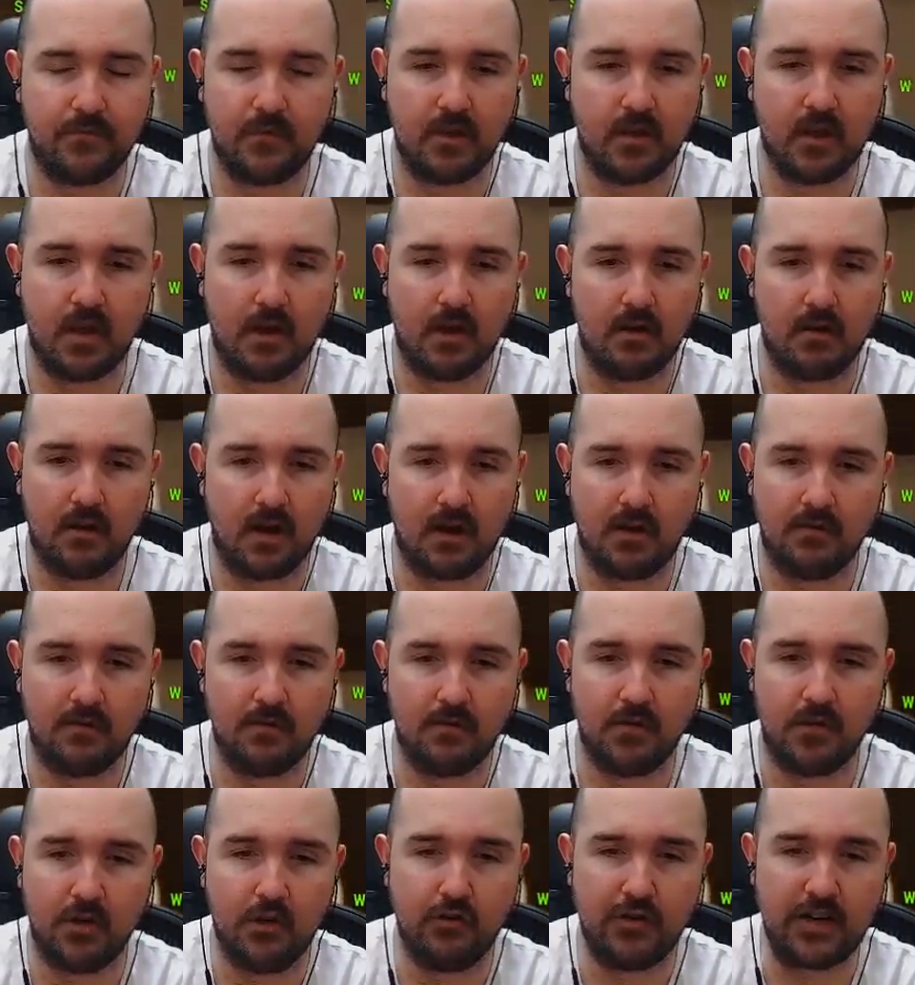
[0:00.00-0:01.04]
Uh, like
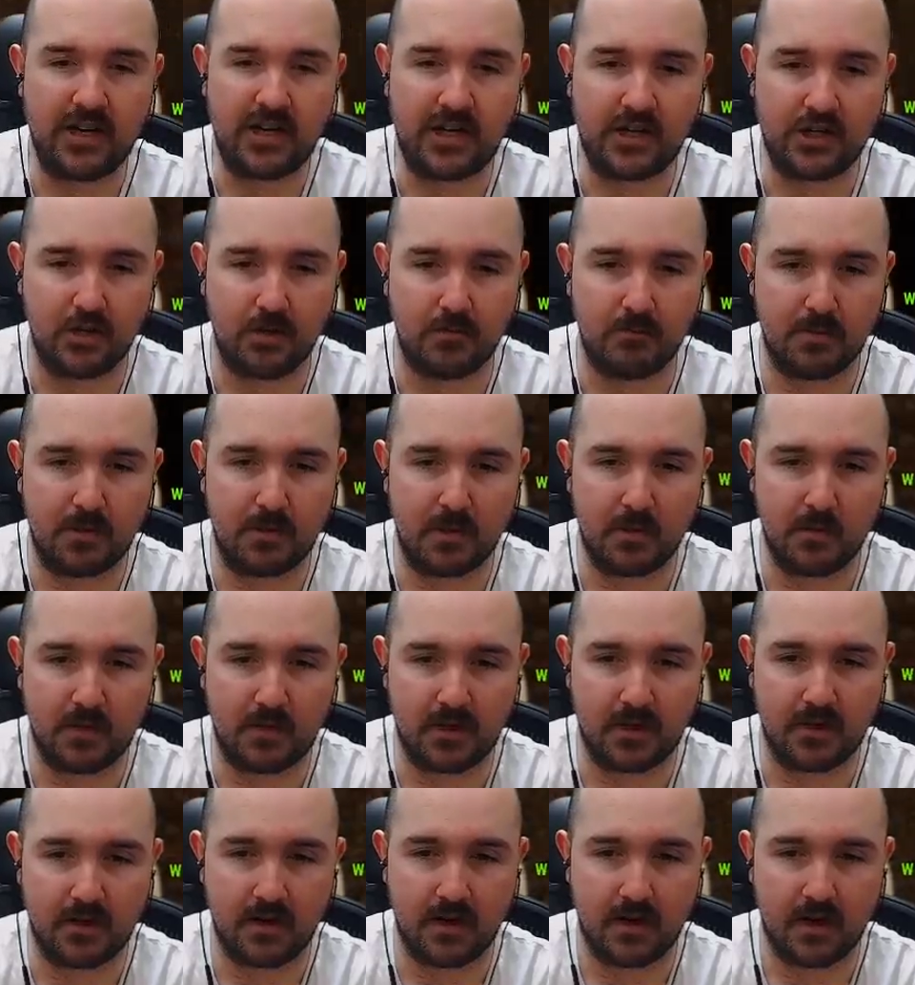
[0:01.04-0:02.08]
Grecian
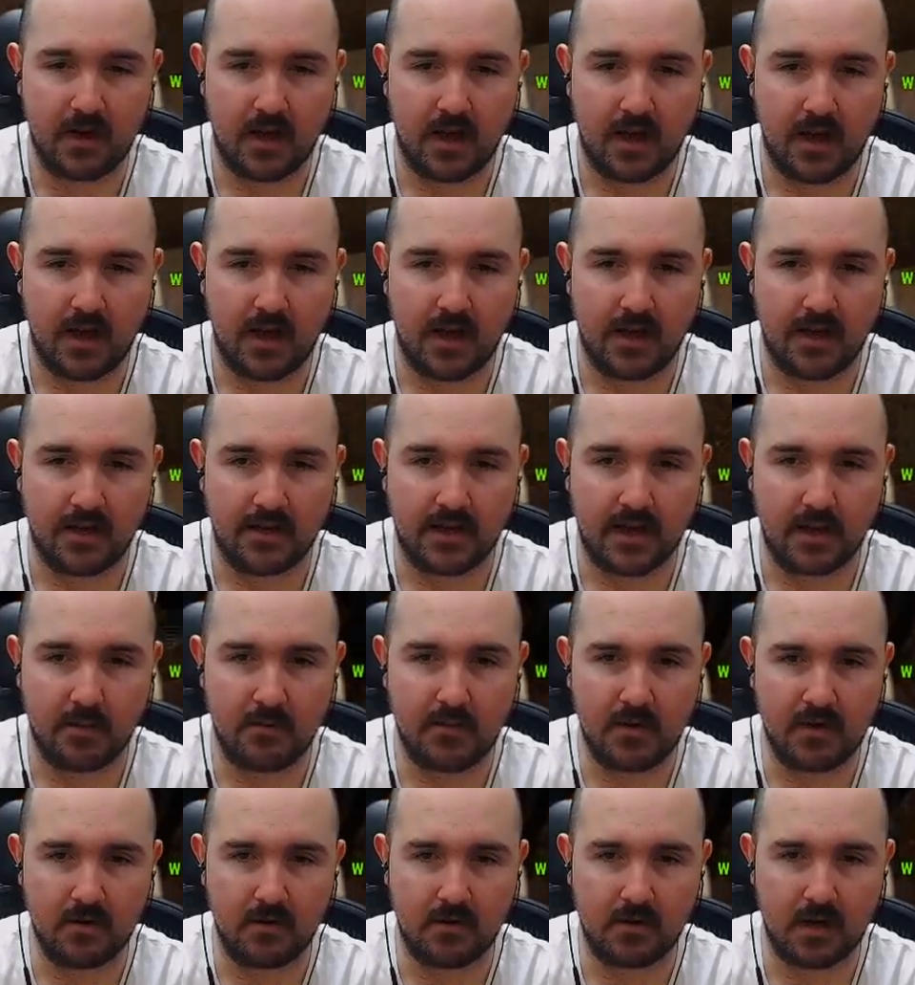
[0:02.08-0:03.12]
building. Can we
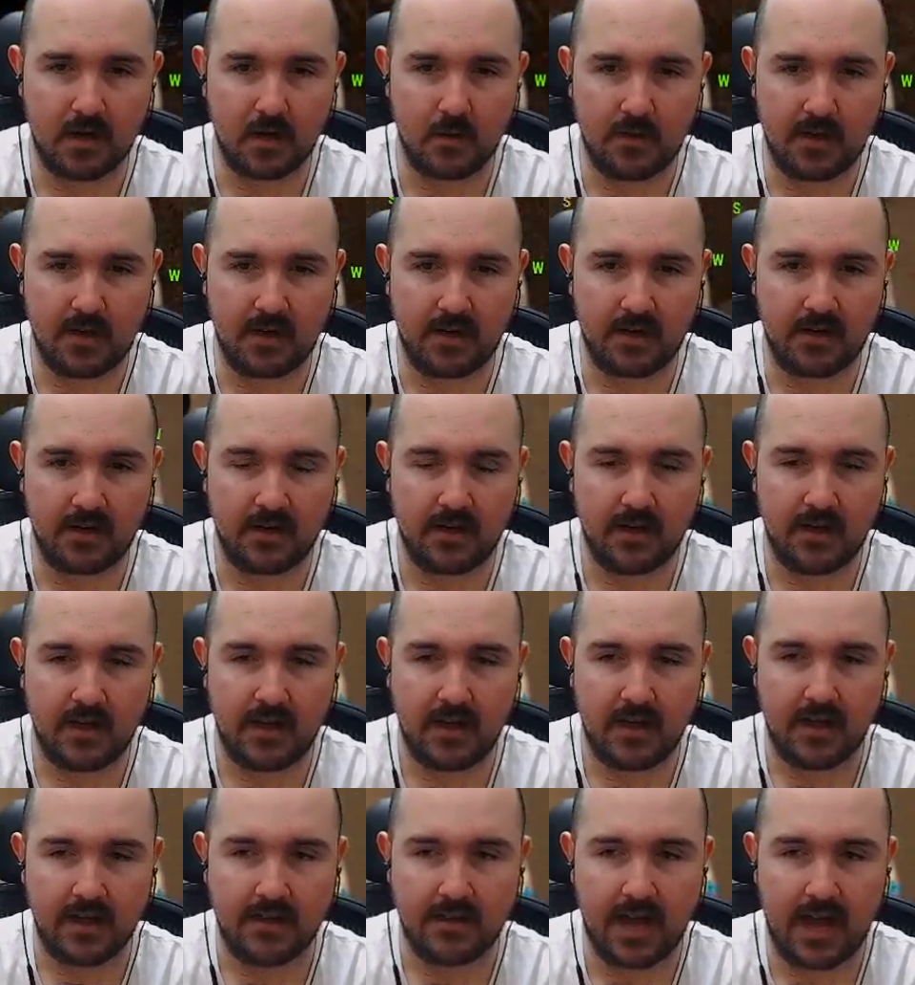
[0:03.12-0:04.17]
not go in?
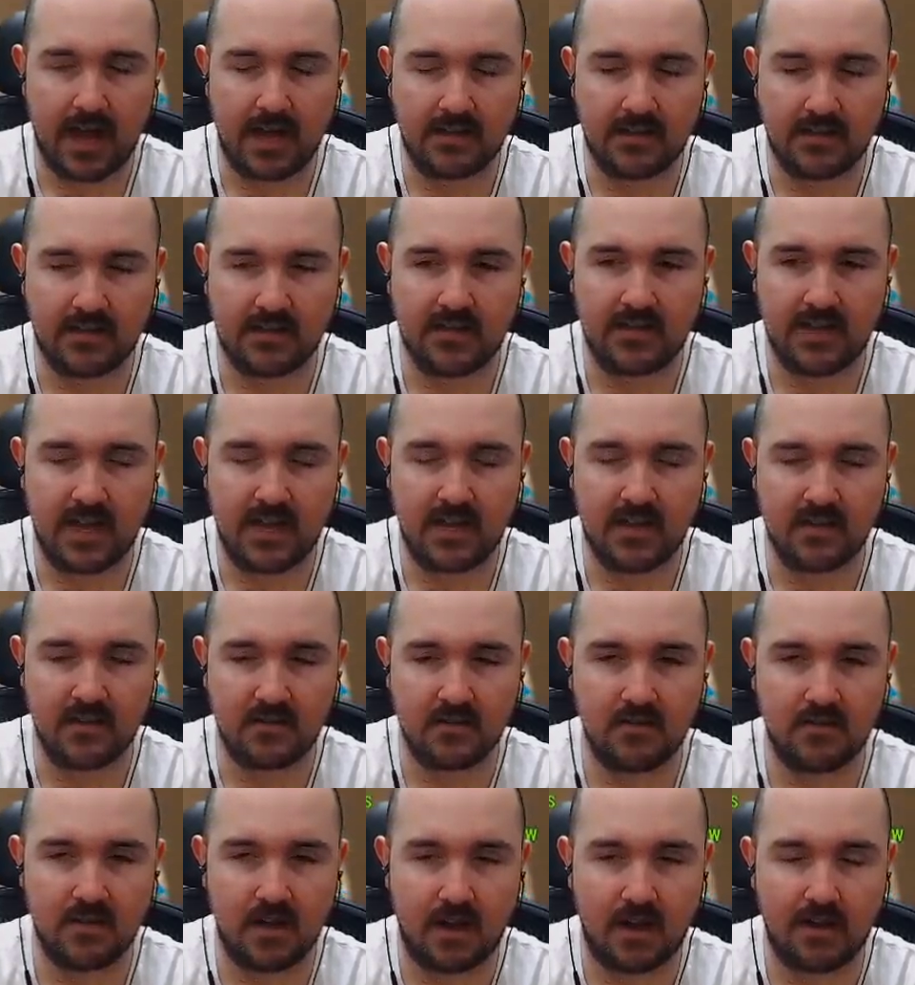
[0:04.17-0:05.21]
That had stairs
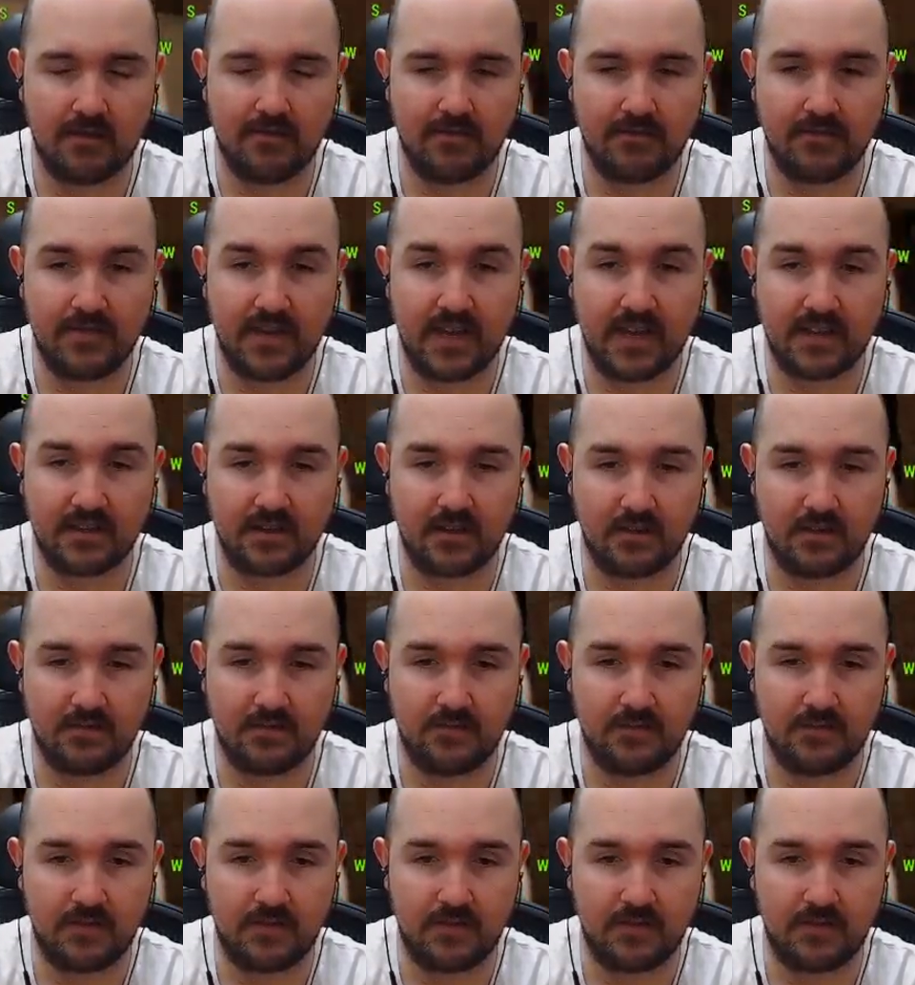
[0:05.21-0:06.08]
on. I've yes, I've,